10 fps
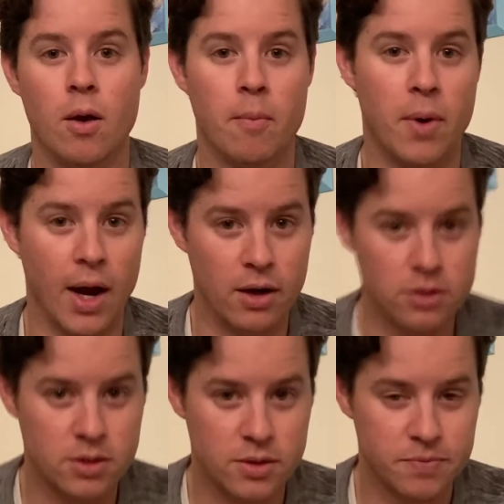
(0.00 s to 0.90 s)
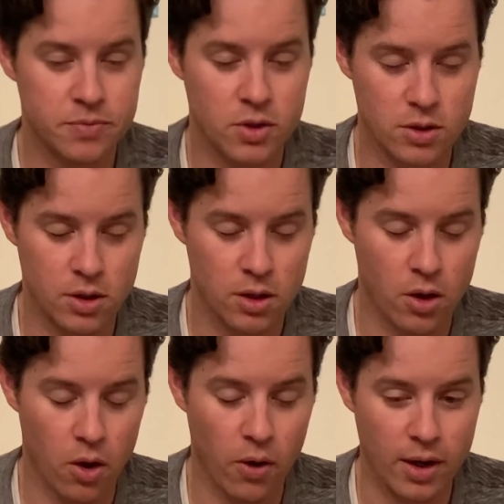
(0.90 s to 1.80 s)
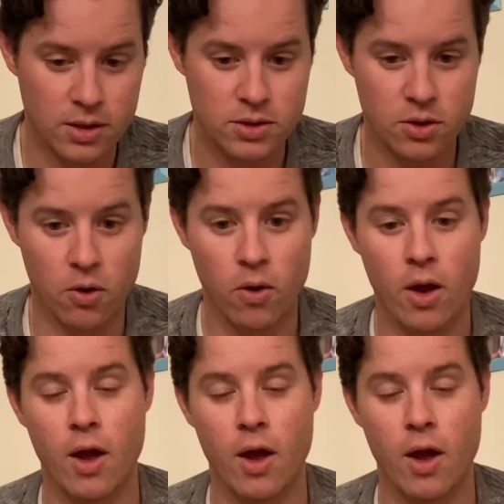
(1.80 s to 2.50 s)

buyers. All right, so